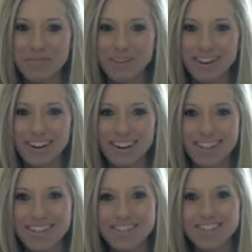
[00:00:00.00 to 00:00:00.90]

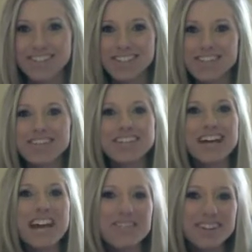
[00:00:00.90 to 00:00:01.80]
Blonde, and she sees her
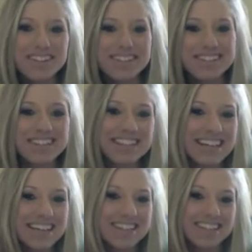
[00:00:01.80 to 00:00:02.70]
name on this
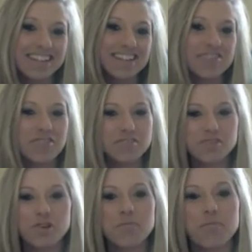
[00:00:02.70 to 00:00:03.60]
list, and then she goes
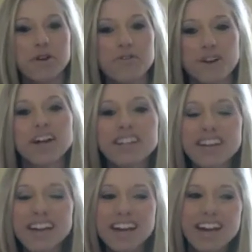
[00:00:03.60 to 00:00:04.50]
to her boyfriend,
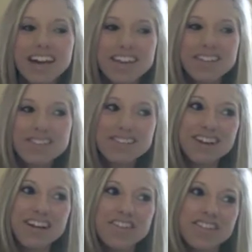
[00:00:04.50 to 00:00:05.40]
and there's this
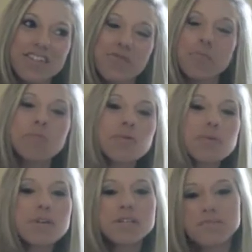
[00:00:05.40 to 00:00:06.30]
line, she says, remember
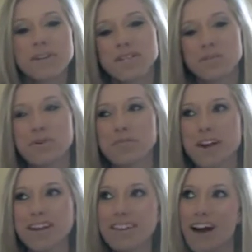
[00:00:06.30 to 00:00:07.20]
when we spent spring
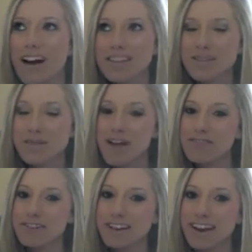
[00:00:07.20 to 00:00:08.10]
break in the hot tub
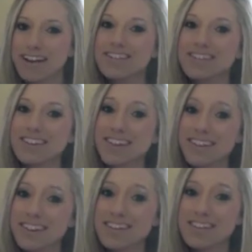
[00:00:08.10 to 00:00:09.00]
every night? You said
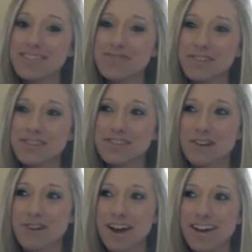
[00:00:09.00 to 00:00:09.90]
nothing else could feel
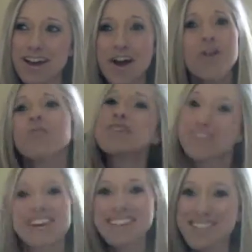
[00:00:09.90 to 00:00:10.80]
so right.
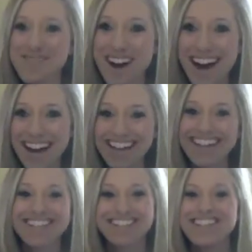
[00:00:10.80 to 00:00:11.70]
Well, this might.
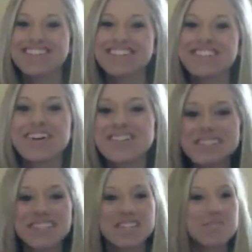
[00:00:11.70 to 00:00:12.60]
And she just
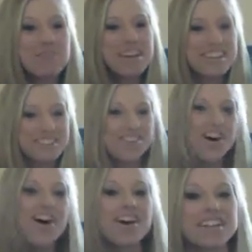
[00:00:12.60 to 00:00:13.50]
goes this big
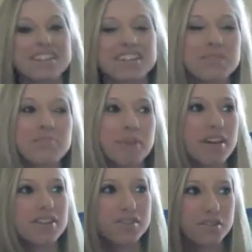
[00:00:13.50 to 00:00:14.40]
song. It's like the
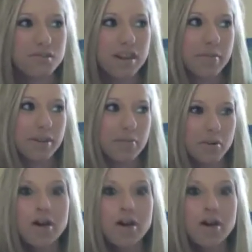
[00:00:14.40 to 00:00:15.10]
big show-stopping number.